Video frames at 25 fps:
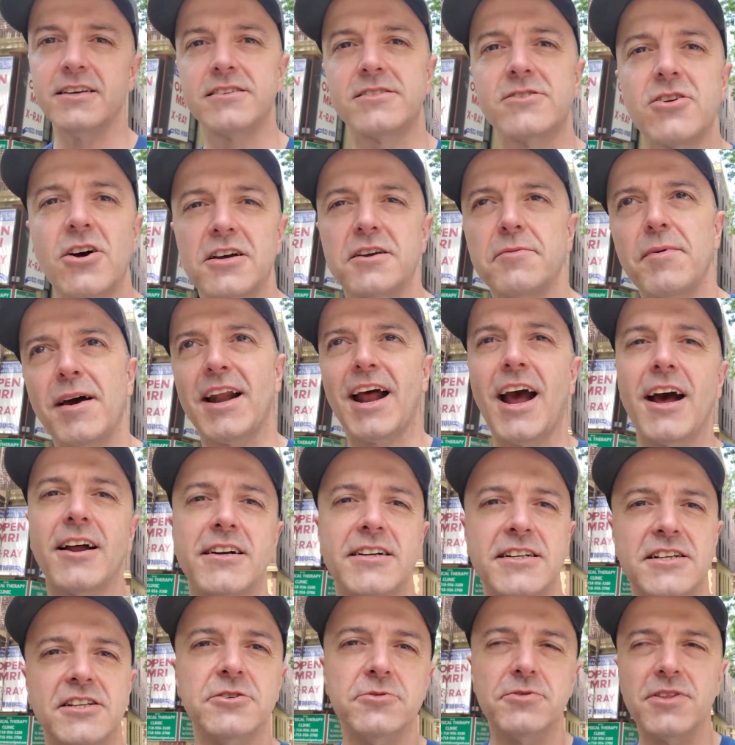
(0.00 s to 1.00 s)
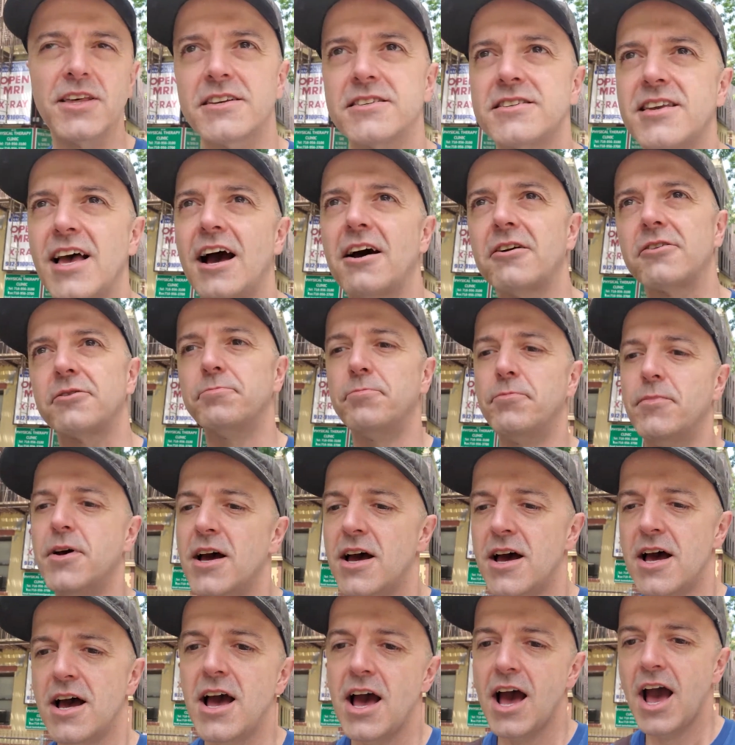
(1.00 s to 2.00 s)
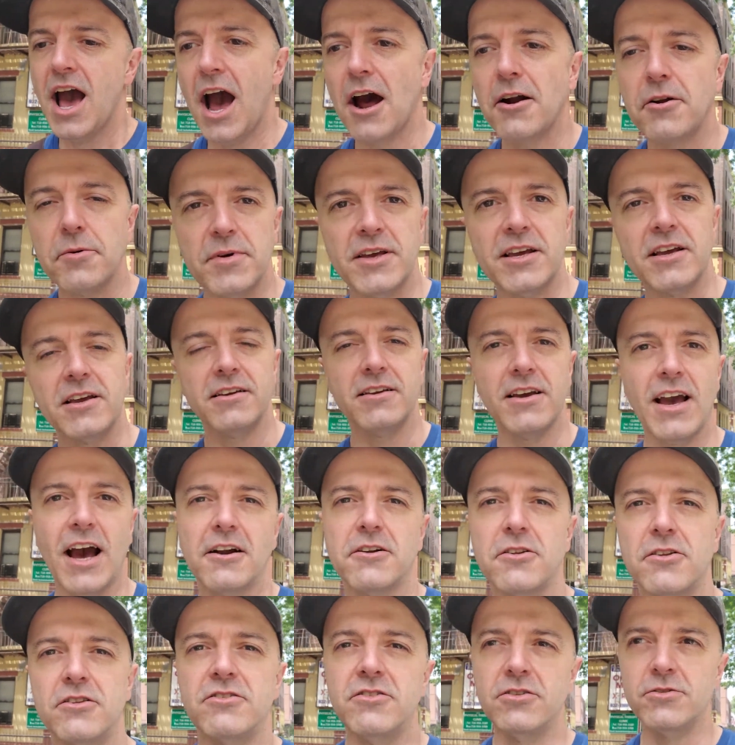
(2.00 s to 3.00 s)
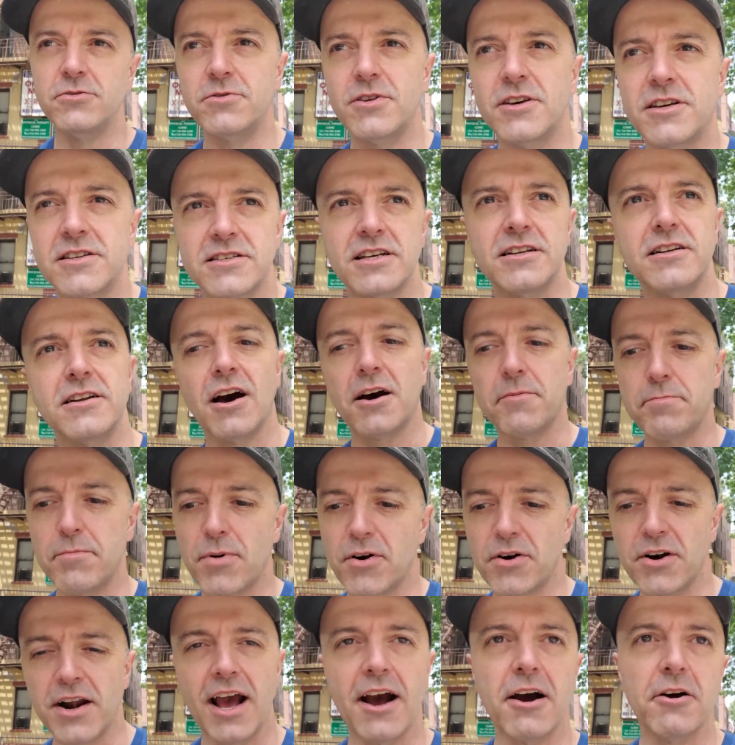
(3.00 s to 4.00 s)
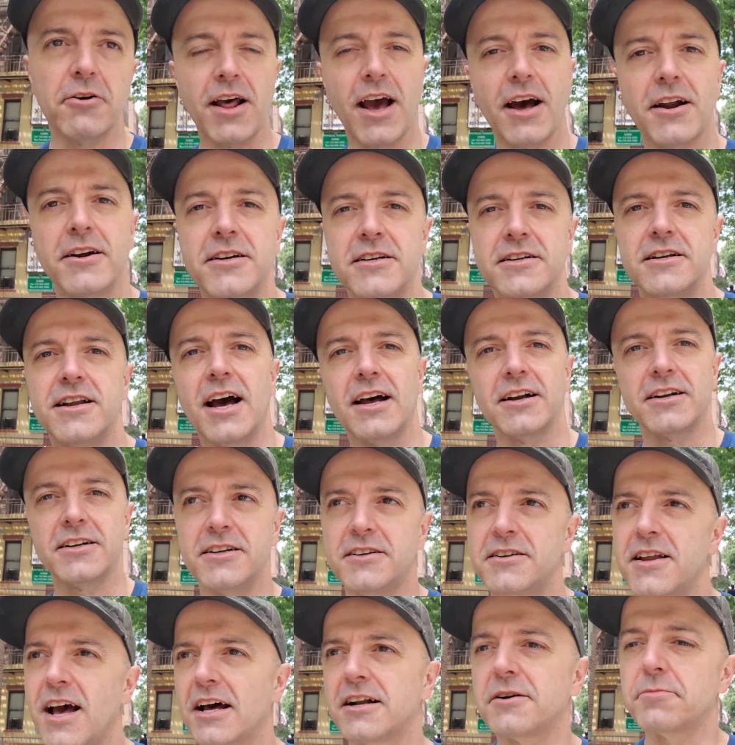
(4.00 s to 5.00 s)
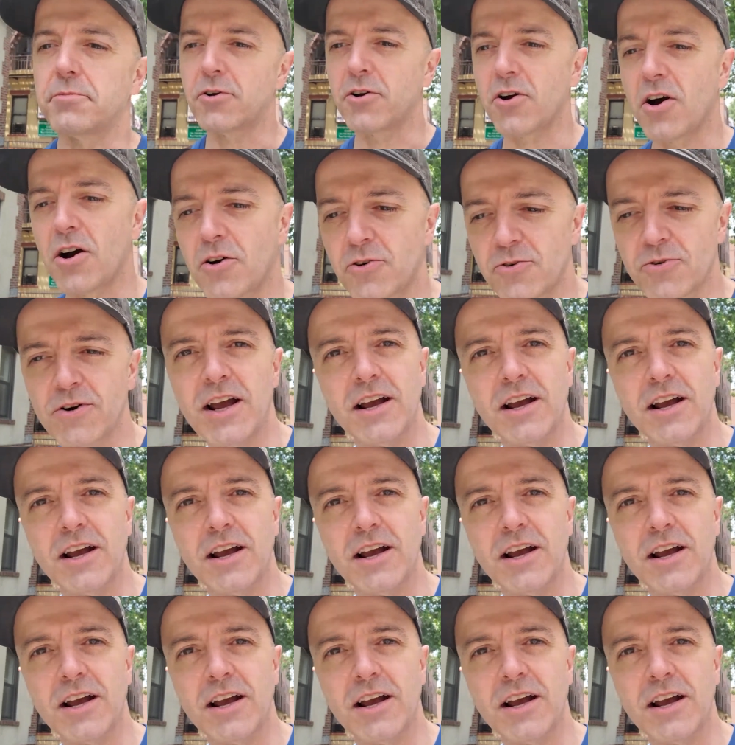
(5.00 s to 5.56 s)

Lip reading: talking about how to do this, how to do this and not burn out, how to create